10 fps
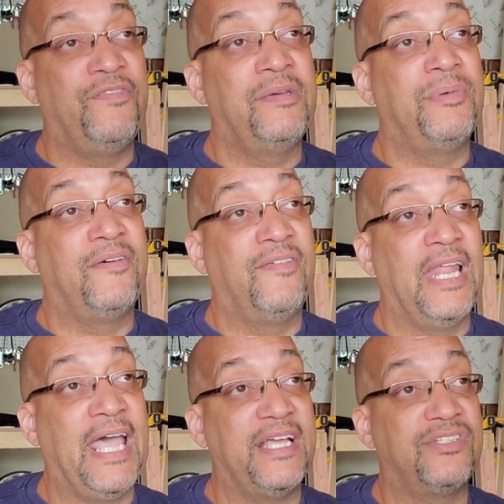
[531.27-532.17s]
of
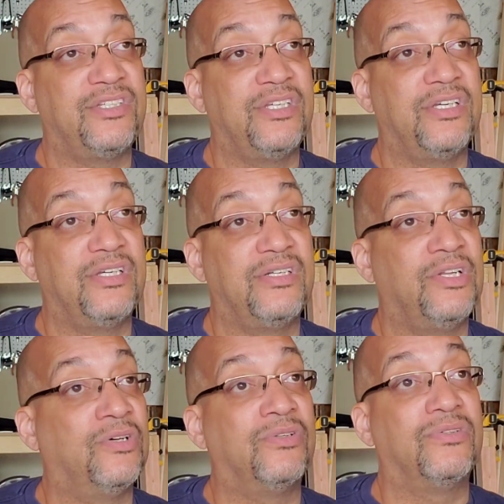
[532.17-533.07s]
last year.
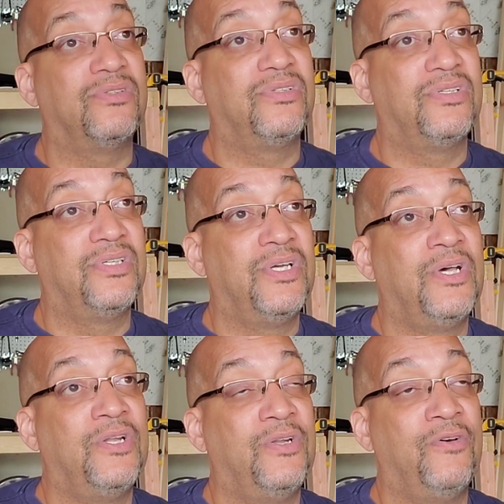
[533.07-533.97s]
No,
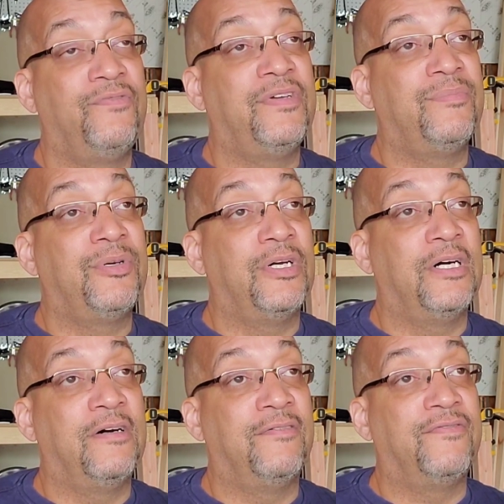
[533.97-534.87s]
November
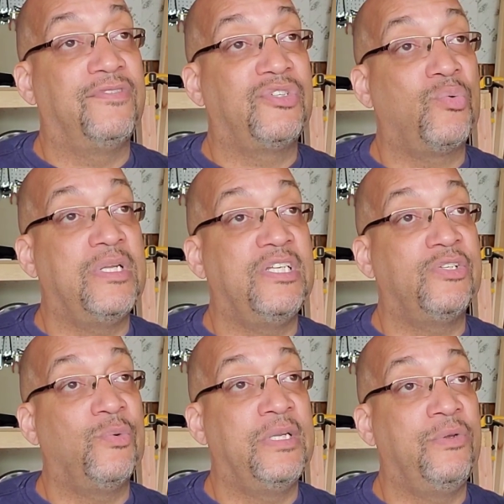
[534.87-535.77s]
of
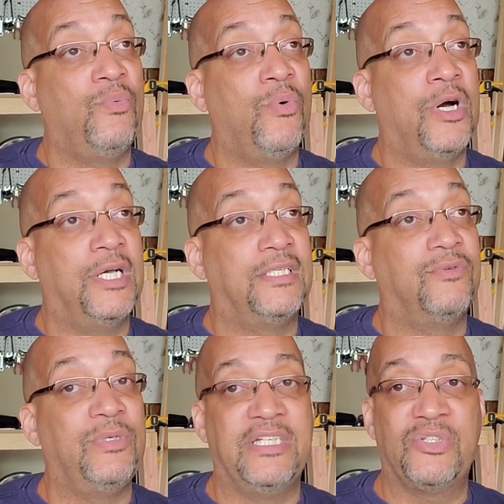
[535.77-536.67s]
2021.
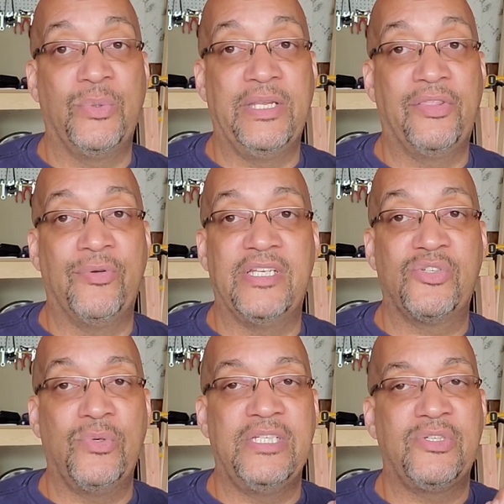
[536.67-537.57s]
We in
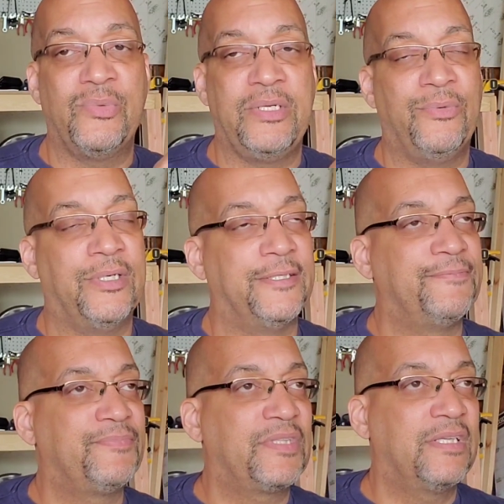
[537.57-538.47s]
2021,
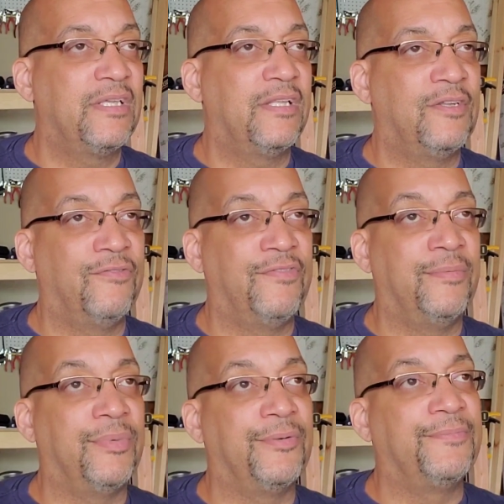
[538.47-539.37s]
November.